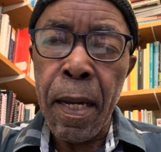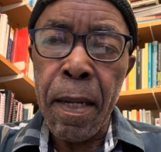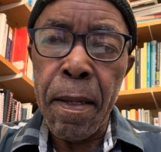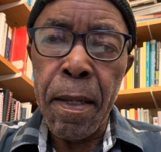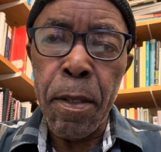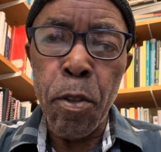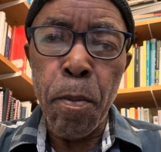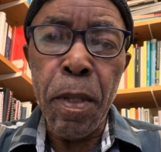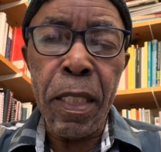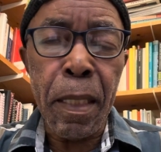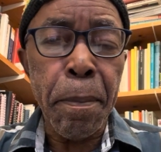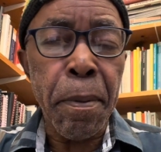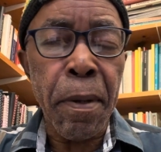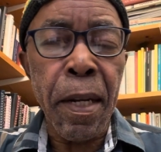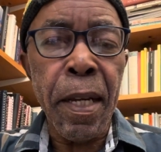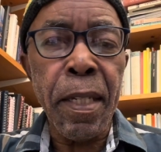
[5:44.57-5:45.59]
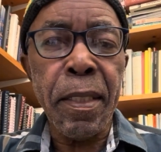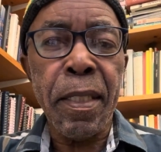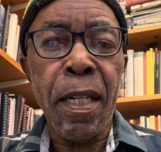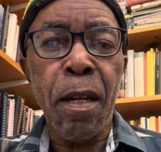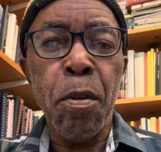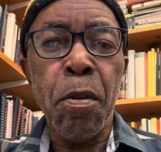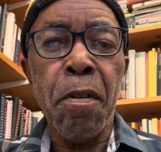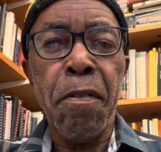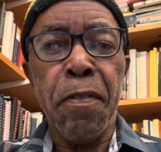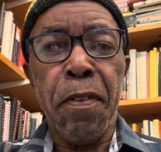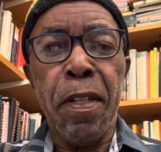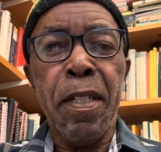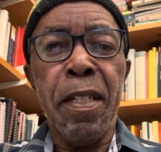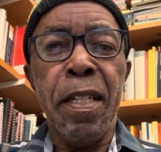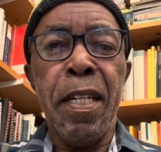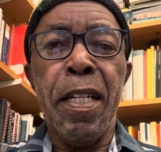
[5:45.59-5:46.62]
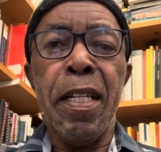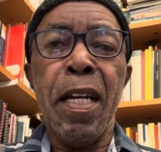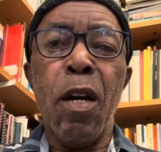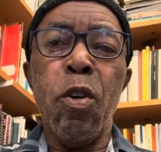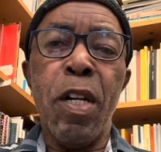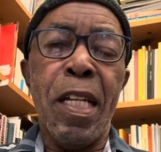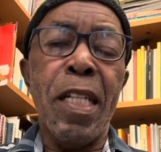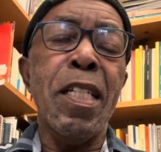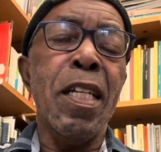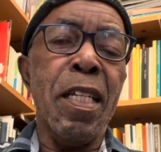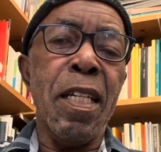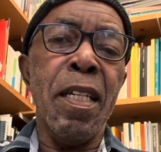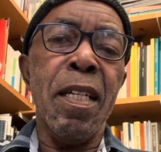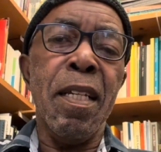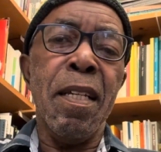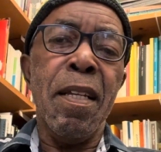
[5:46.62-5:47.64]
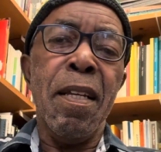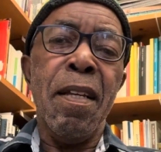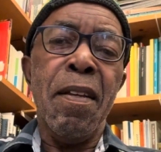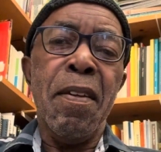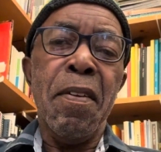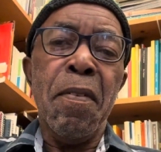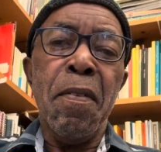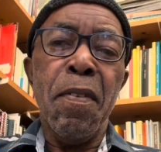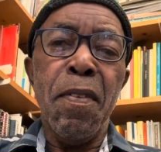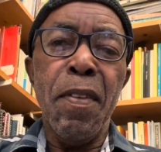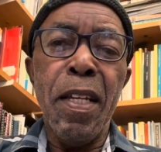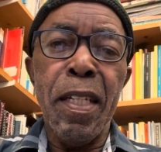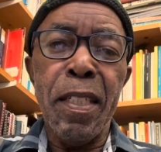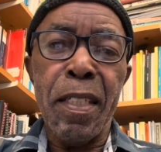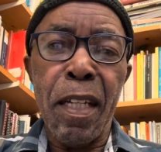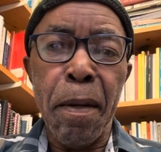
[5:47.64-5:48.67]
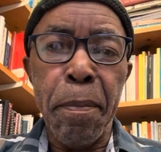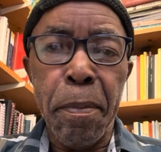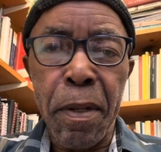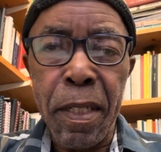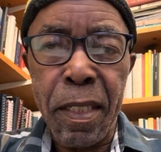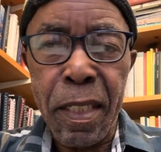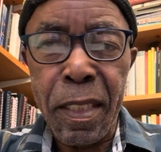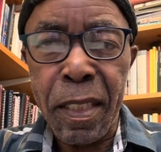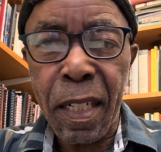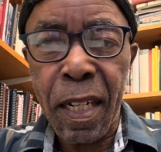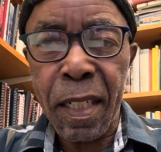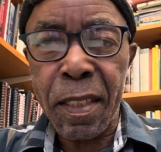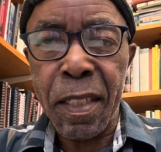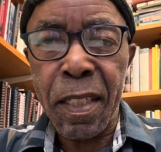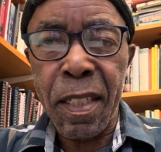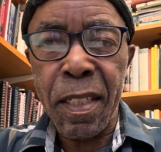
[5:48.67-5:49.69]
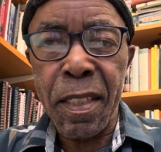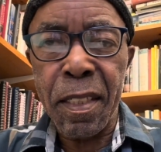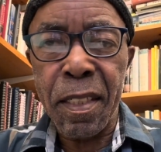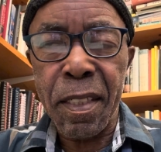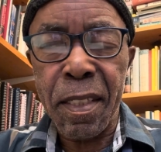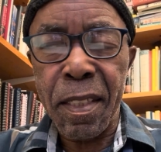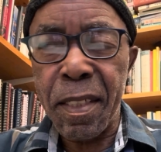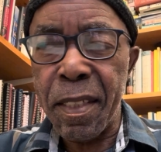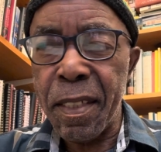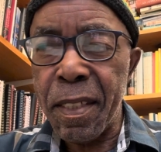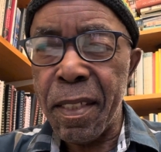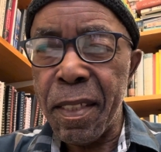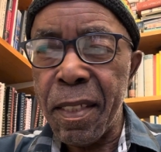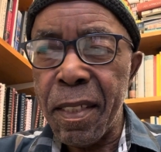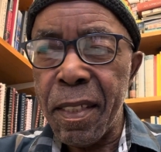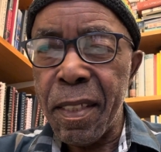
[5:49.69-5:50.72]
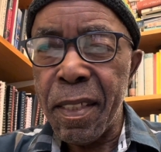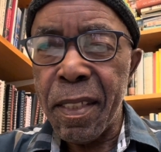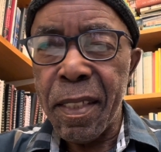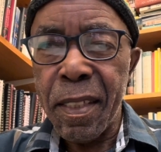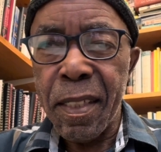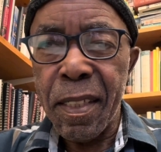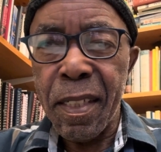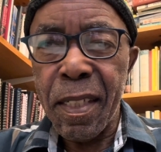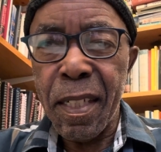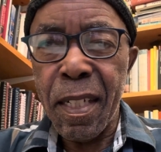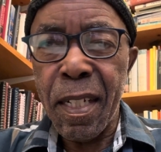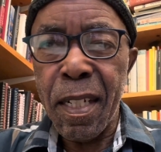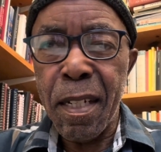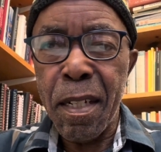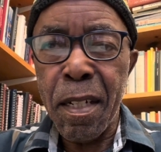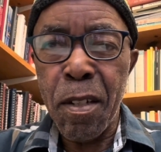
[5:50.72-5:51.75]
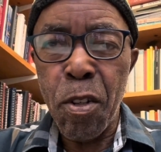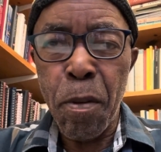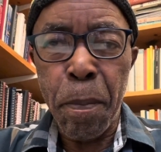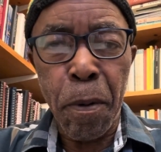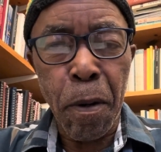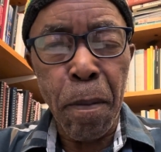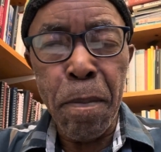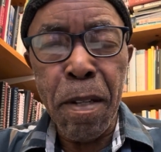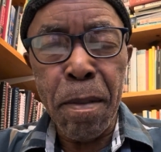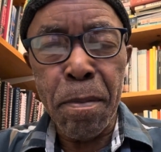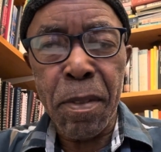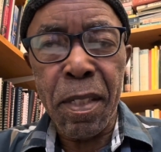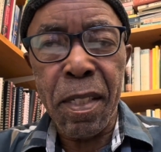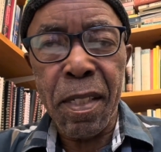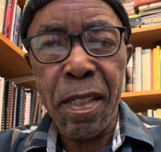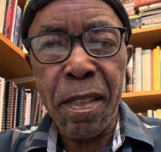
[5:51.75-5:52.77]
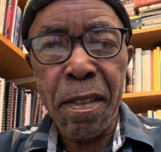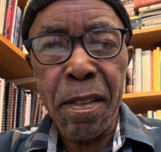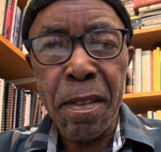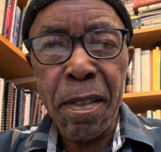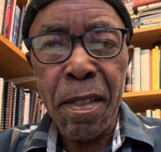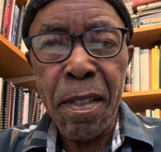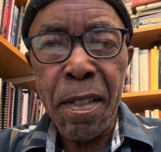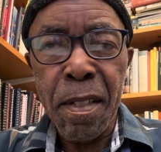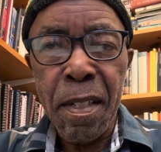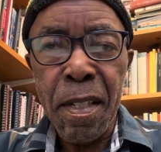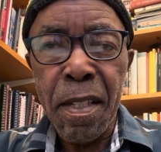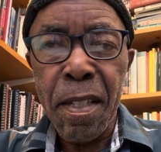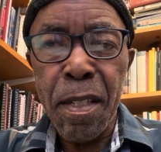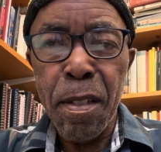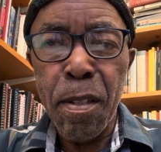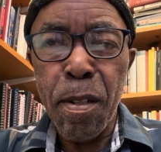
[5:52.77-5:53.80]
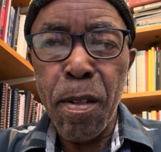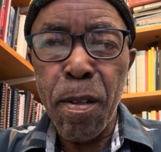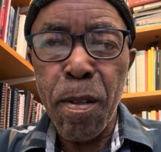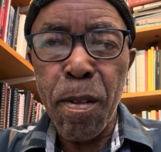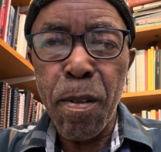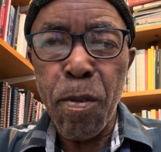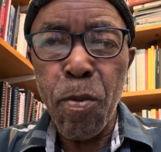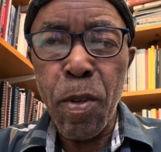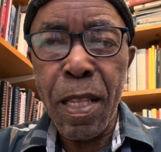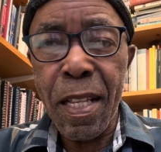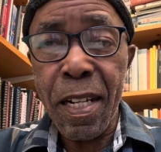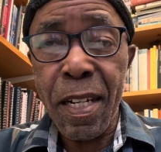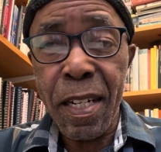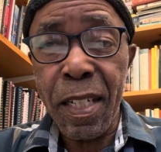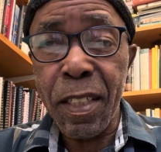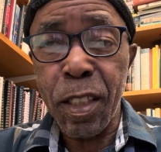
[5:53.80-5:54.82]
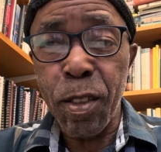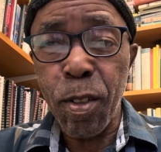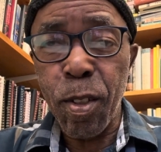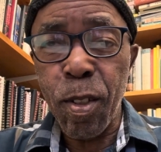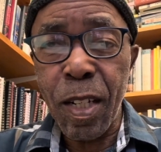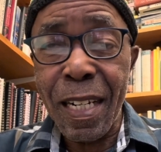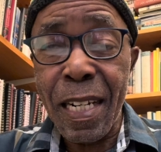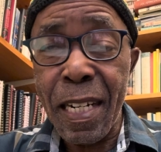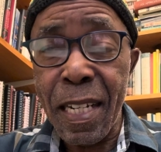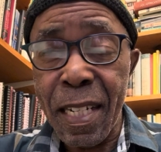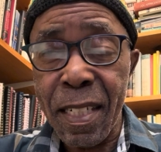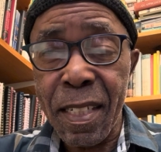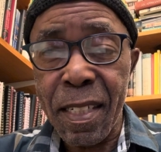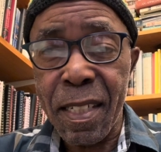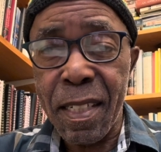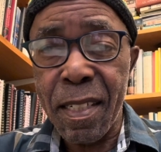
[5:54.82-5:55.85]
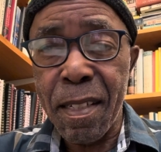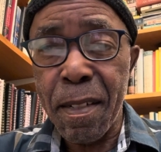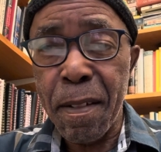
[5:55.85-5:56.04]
You'll be surprised how often and how readily they interpret interactions or problems, with a racial lens,